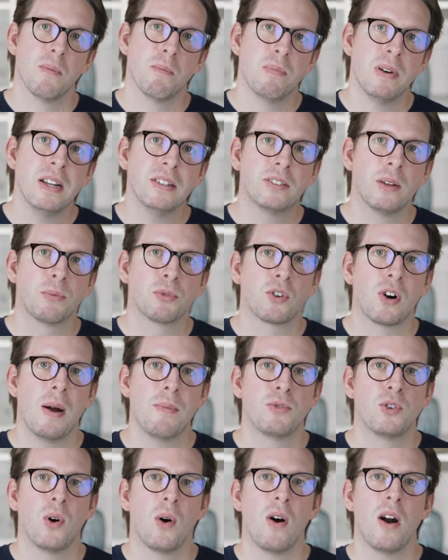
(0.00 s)
Please
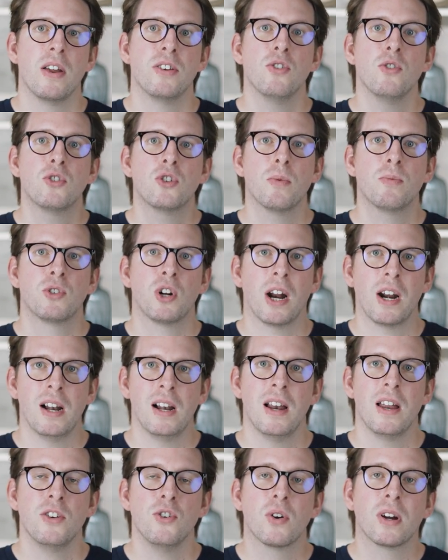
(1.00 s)
subscribe to our YouTube
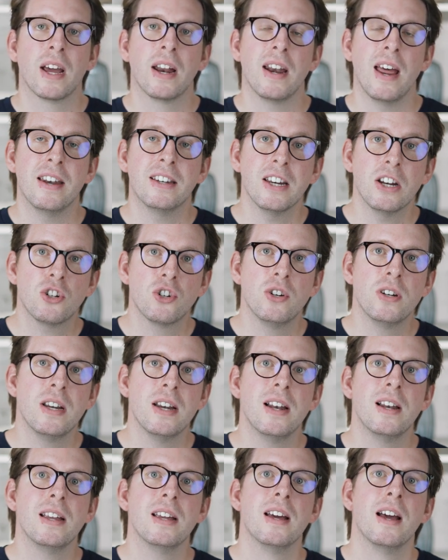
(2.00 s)
channel. You can
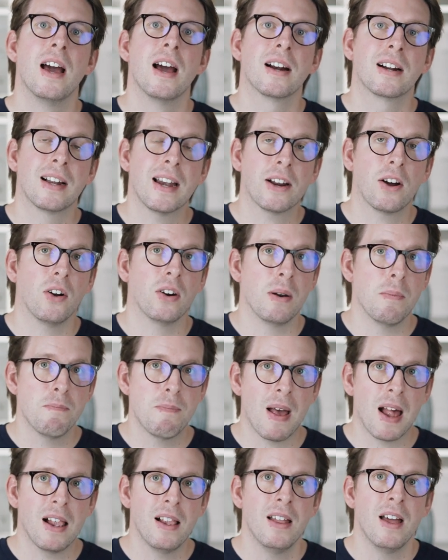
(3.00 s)
additionally click on the
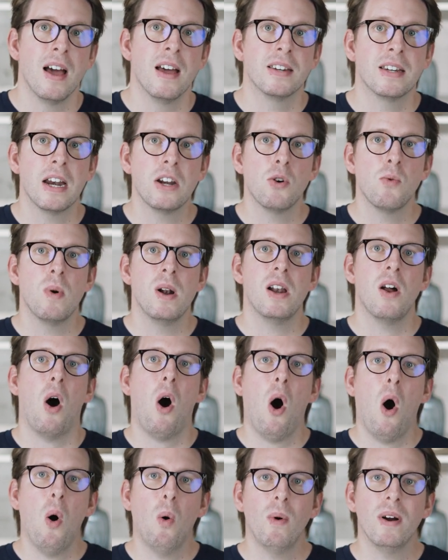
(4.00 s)
bell, then you will
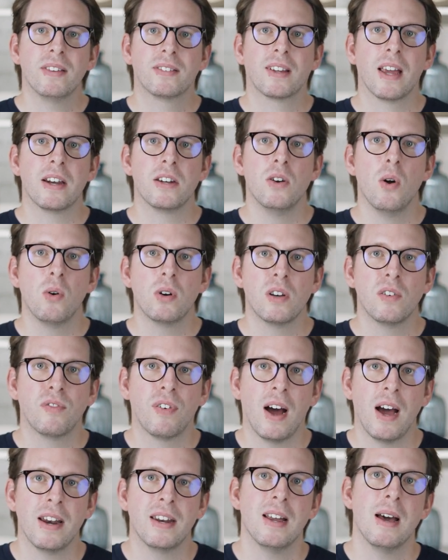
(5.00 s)
always get
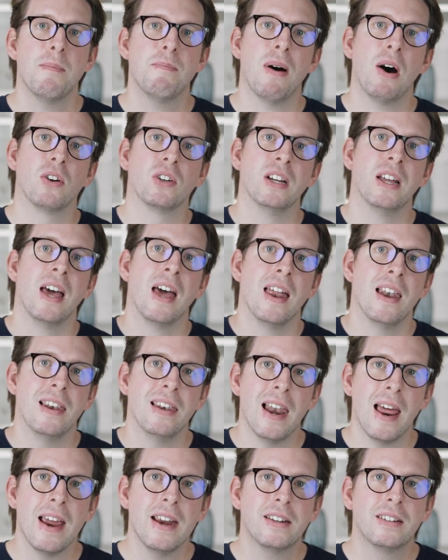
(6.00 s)
notified about the
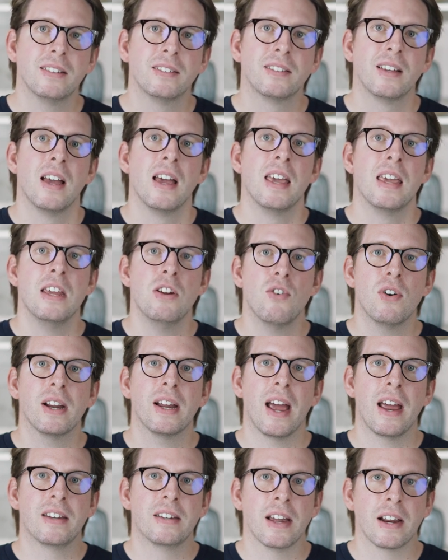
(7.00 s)
latest hearing
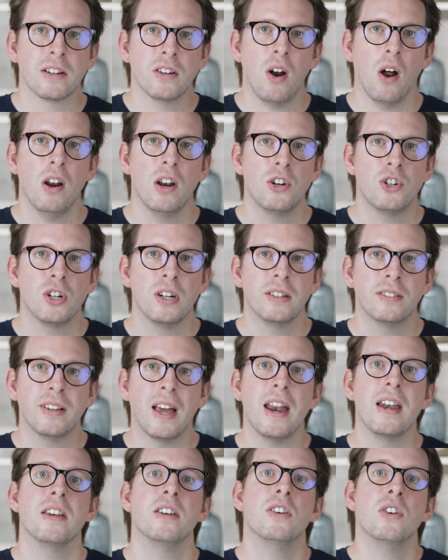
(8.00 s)
aid technologies
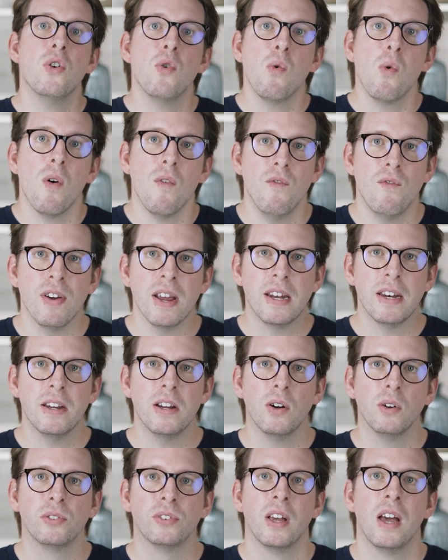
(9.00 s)
and new
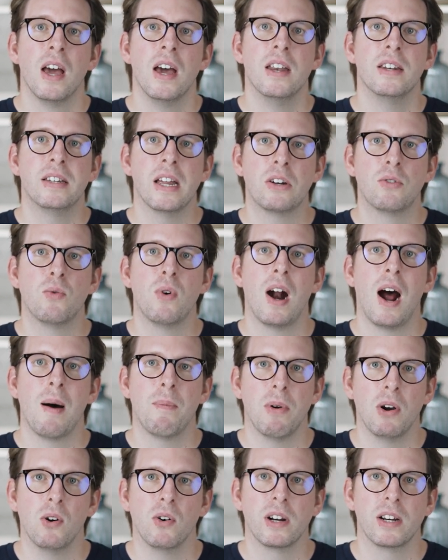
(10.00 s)
videos that we're
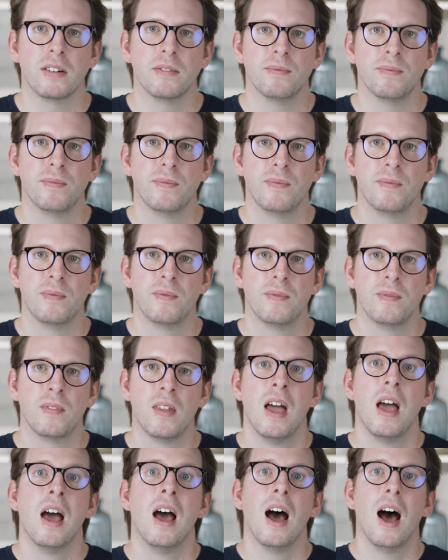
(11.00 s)
uploading.
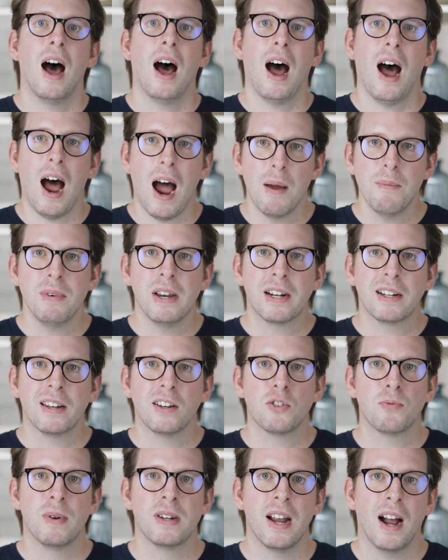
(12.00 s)
I'm
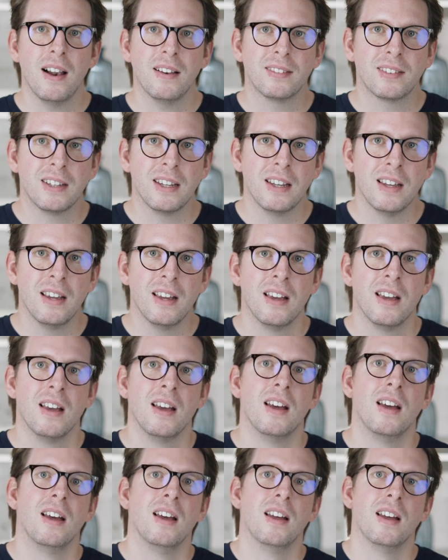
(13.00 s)
Niklas Spichalski.
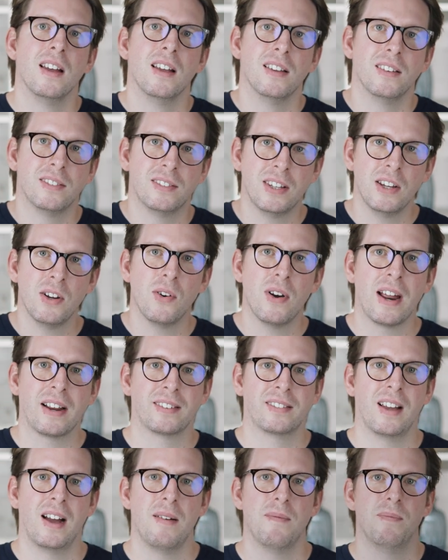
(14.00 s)
See you next
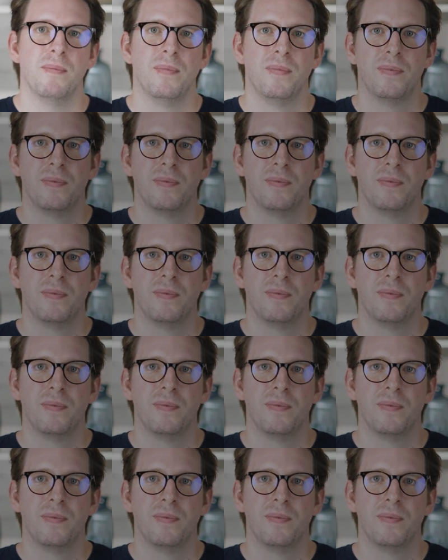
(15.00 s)
time.